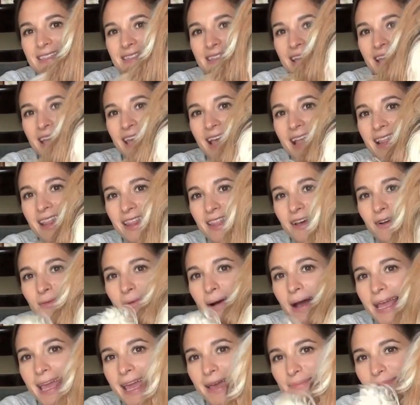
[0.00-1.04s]
Say hello,
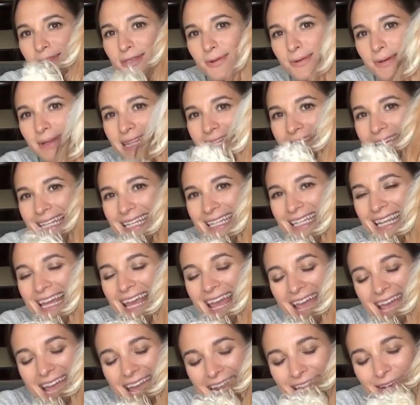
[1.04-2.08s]
I am so clean.
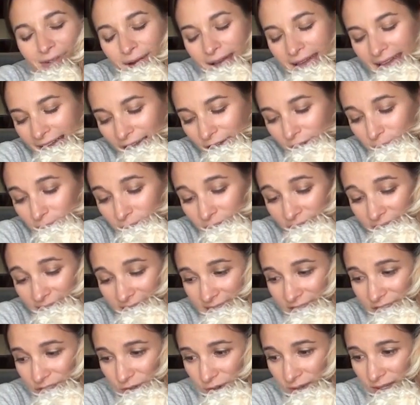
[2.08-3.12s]
Anyway, I hope you
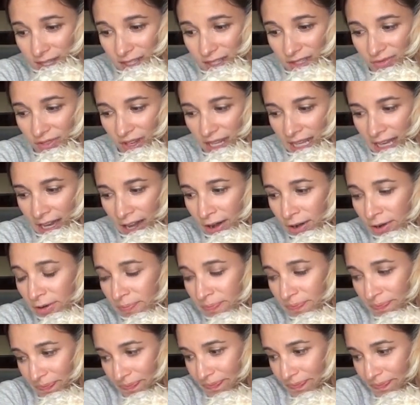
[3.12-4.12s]
guys enjoyed this video.